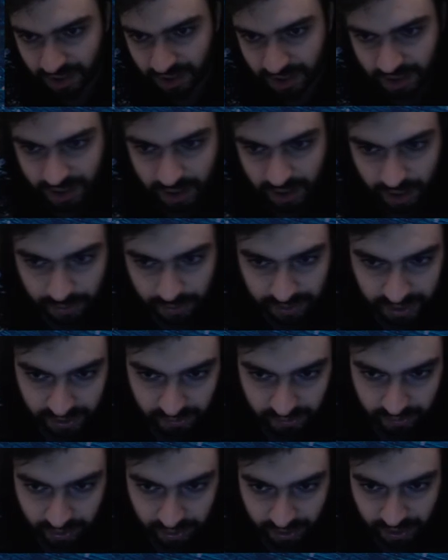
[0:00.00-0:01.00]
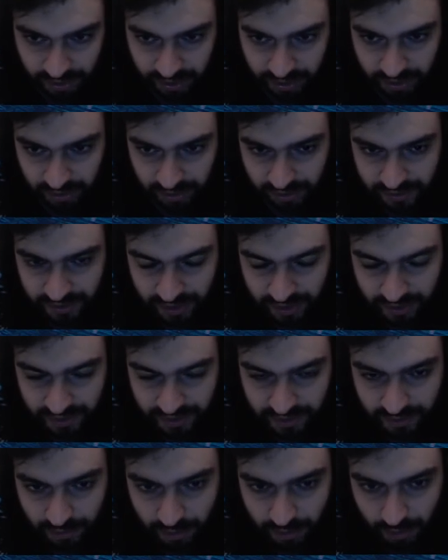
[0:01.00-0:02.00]
at the end of the line here, it's just
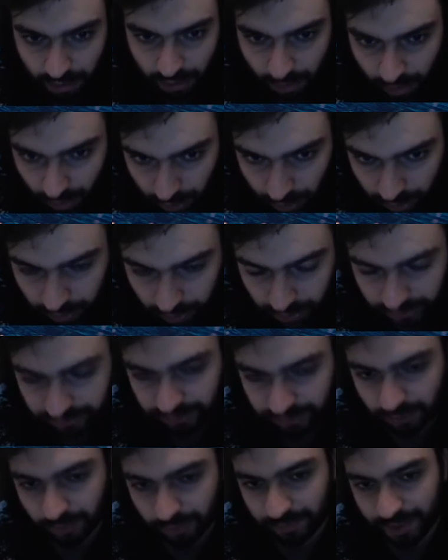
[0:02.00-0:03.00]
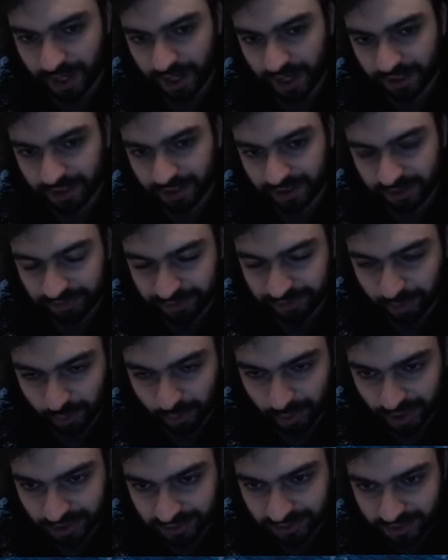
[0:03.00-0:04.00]
ugh for black, for
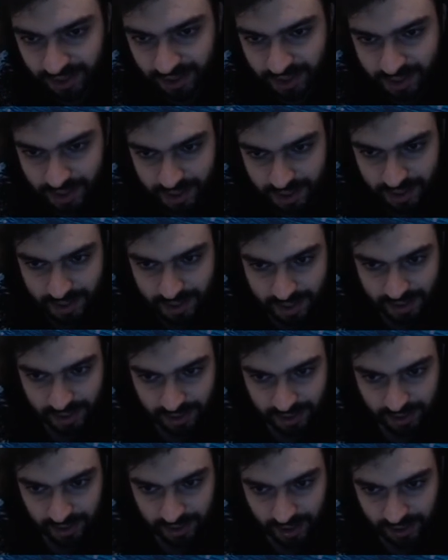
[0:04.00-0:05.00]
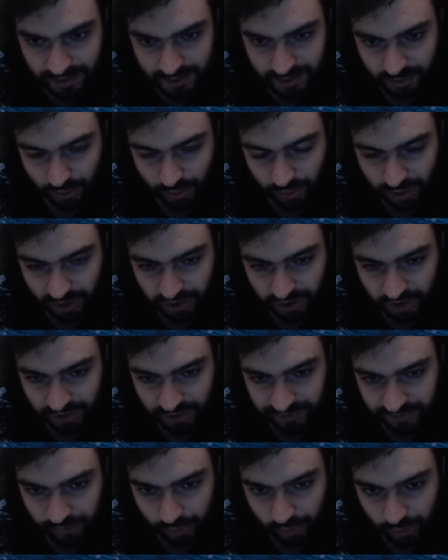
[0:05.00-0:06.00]
white. Yeah, so knight
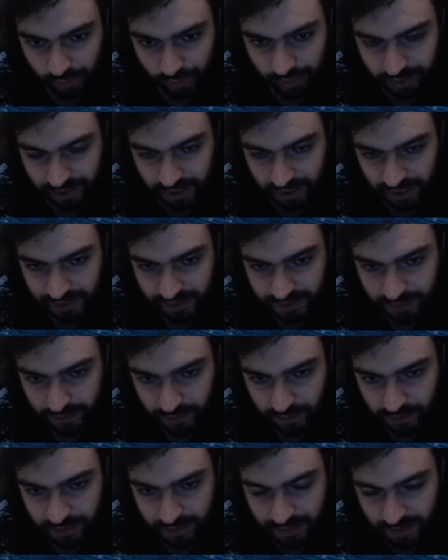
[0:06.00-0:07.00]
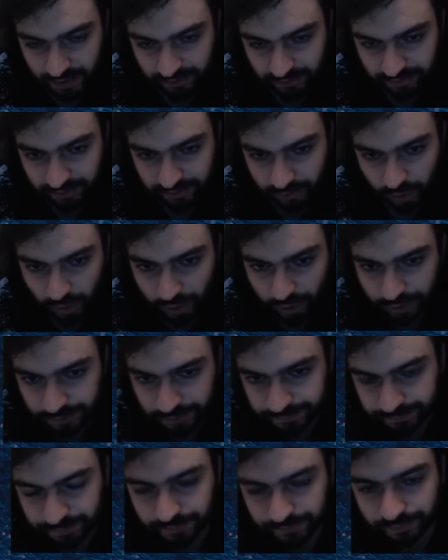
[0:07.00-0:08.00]
g4, castles, f4.
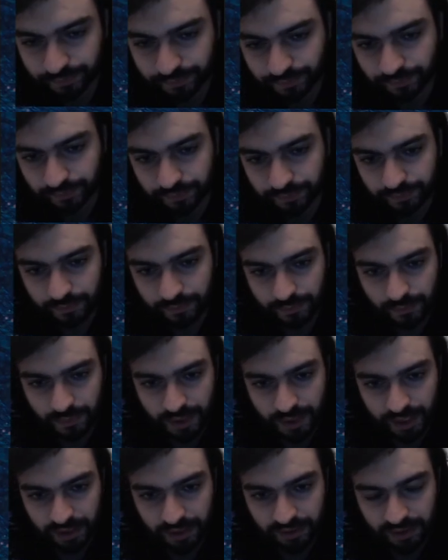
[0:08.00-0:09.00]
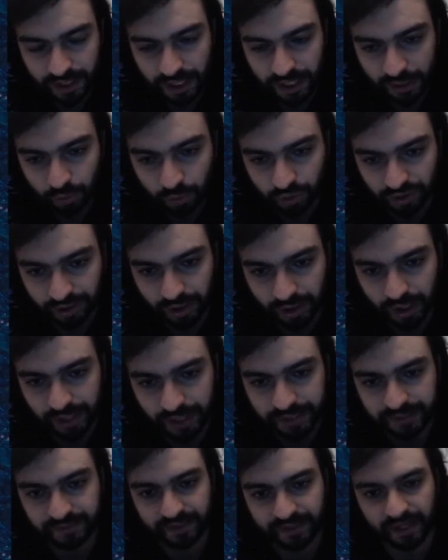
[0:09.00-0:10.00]
And now
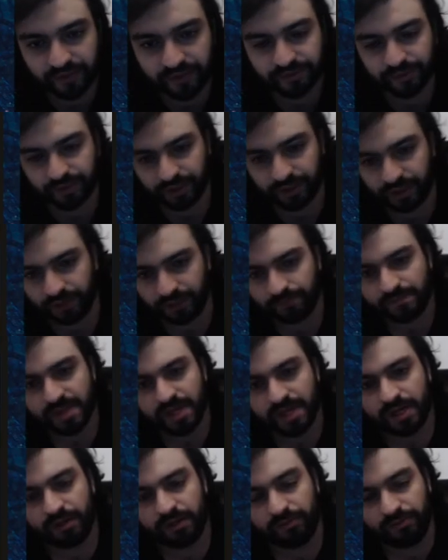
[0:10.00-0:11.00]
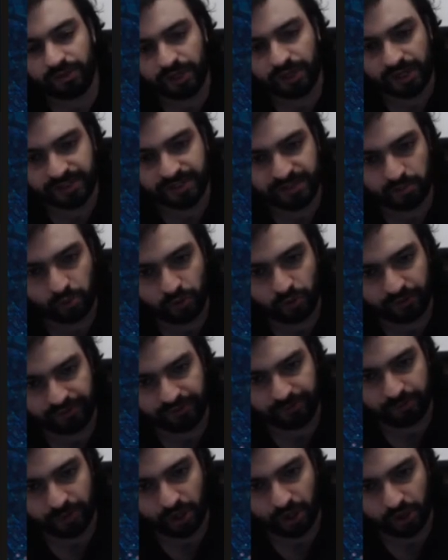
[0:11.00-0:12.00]
knight f3. Nice
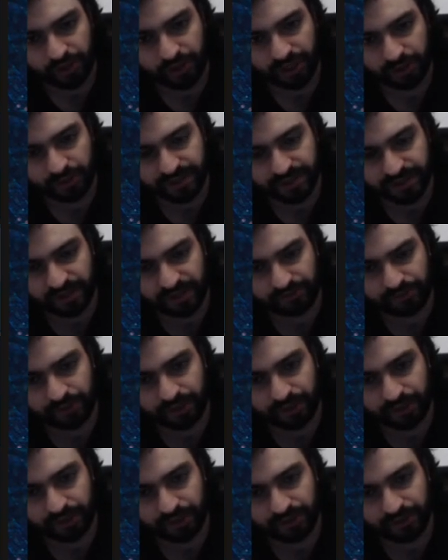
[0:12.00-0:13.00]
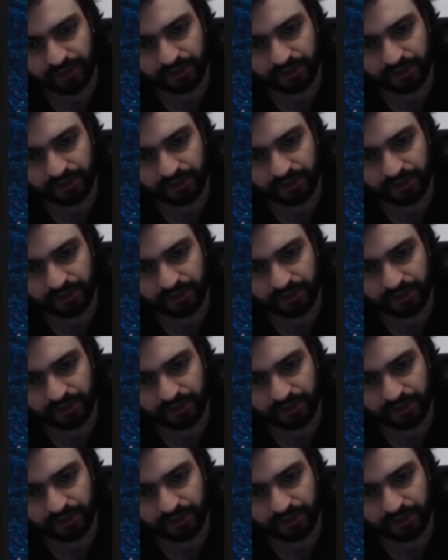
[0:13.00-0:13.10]
move, blocking this f3 idea,